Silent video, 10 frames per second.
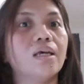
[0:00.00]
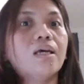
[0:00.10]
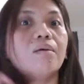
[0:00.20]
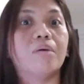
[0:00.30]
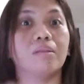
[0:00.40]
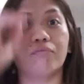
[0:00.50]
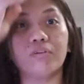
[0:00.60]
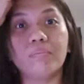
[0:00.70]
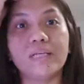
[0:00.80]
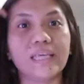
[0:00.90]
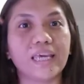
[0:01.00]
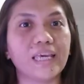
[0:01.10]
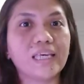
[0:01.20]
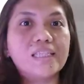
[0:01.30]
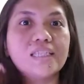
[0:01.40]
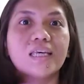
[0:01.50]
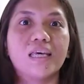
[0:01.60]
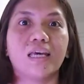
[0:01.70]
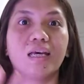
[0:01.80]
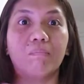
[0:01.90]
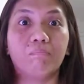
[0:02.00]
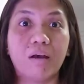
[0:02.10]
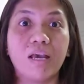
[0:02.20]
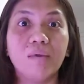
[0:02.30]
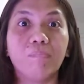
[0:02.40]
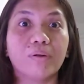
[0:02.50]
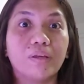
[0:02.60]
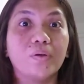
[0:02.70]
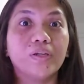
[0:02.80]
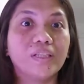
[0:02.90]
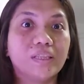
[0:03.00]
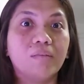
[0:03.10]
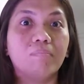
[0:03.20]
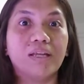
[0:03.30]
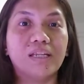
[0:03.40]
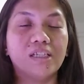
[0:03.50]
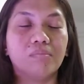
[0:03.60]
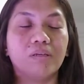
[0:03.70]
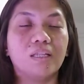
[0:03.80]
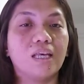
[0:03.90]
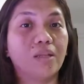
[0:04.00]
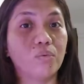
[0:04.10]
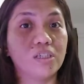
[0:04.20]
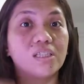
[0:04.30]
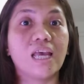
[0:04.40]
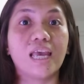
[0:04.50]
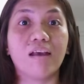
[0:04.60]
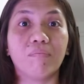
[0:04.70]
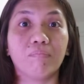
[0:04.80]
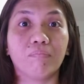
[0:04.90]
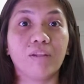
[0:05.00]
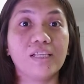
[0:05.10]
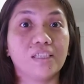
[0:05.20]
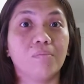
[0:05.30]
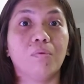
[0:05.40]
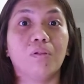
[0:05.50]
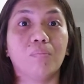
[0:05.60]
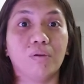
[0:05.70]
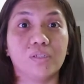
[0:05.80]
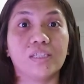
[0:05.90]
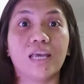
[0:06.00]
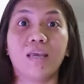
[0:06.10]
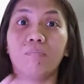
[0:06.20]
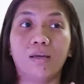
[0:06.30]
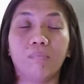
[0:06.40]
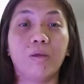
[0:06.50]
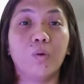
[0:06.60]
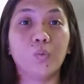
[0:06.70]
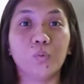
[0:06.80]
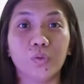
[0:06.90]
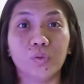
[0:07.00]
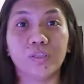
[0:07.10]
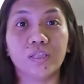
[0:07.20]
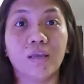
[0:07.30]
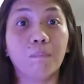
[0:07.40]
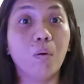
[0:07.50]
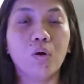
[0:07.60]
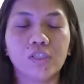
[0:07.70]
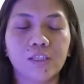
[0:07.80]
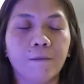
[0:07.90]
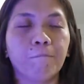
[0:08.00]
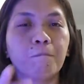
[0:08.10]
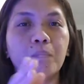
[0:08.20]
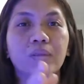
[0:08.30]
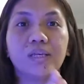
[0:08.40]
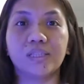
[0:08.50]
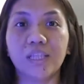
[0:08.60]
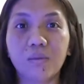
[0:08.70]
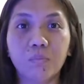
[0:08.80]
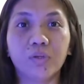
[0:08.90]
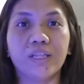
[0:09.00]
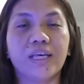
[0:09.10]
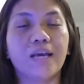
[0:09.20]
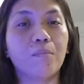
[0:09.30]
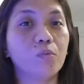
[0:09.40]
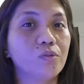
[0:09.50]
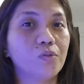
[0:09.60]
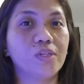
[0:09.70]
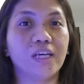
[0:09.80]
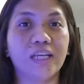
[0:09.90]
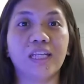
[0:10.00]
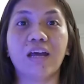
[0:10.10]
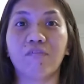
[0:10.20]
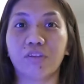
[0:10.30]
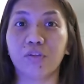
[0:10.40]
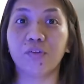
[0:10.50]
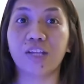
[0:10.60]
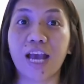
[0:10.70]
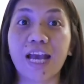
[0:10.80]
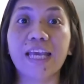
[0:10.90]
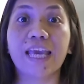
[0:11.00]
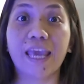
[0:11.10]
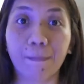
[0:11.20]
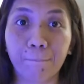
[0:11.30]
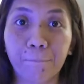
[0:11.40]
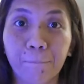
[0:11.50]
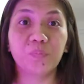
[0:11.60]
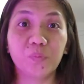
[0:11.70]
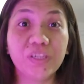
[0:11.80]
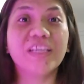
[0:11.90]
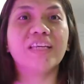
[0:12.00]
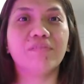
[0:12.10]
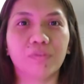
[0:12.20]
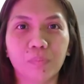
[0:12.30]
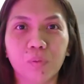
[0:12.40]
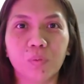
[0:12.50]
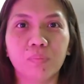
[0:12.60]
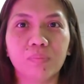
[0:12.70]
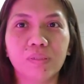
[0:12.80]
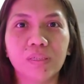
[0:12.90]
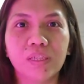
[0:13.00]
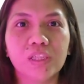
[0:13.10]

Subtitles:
But for my case, my priority management, which is I have flexible because I am my own boss, in the morning I'm homeschooling and in the afternoon I am working from home.